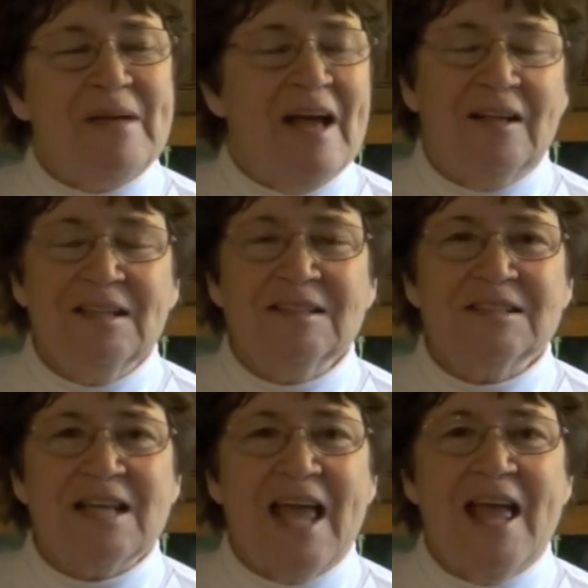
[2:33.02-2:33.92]
I'm
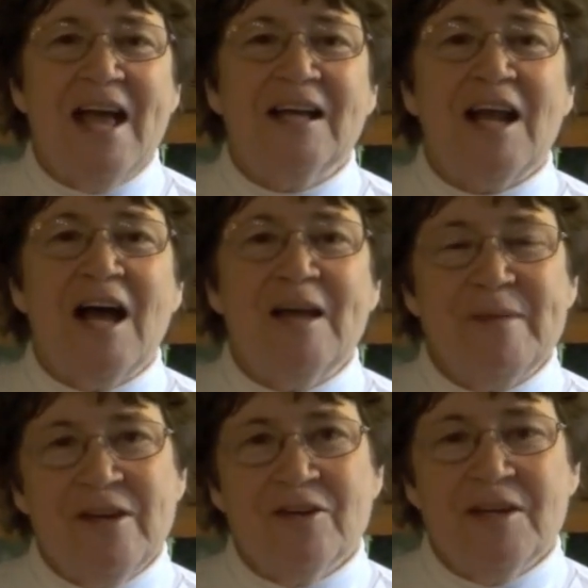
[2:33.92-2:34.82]
Alex, and
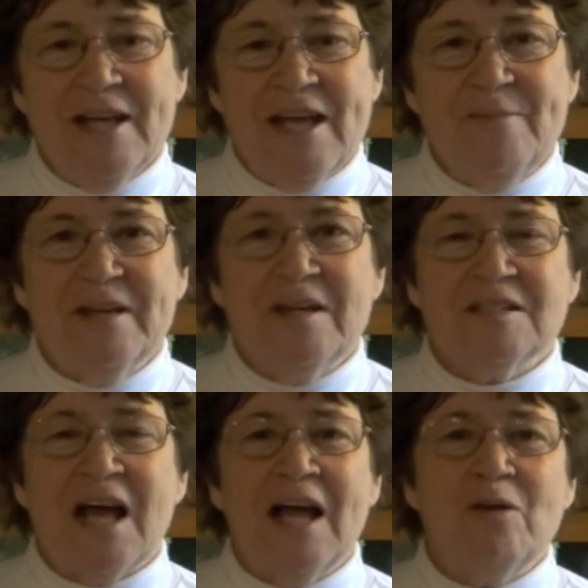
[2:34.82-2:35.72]
I'm here today
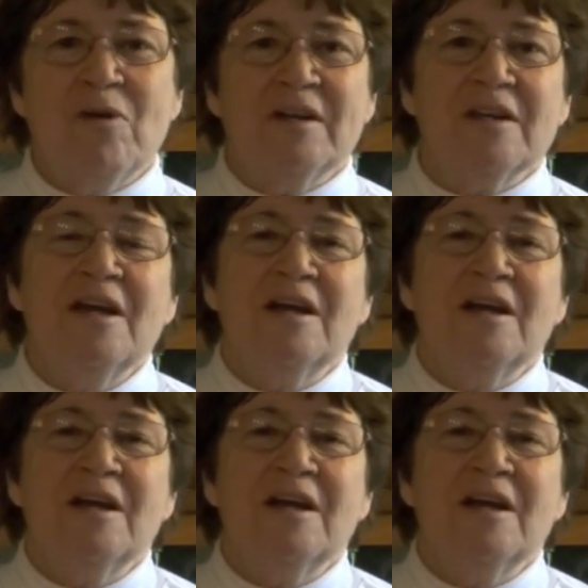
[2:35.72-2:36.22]
because I want